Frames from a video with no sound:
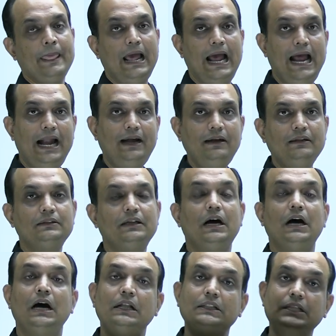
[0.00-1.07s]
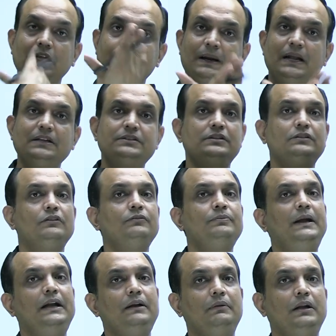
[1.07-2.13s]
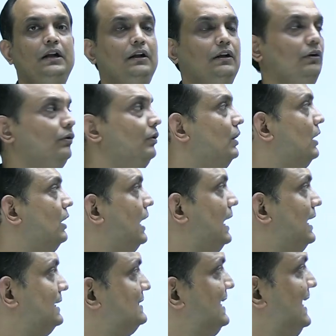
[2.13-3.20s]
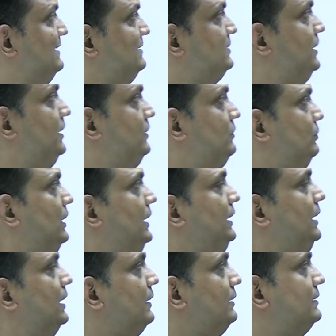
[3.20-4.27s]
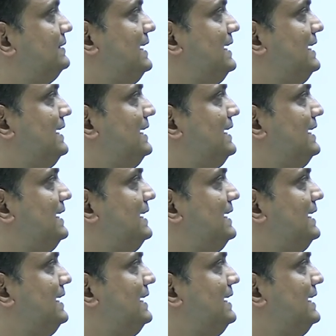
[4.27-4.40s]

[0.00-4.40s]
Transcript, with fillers: And the other branches of mandibular nerve are sensory to the ear,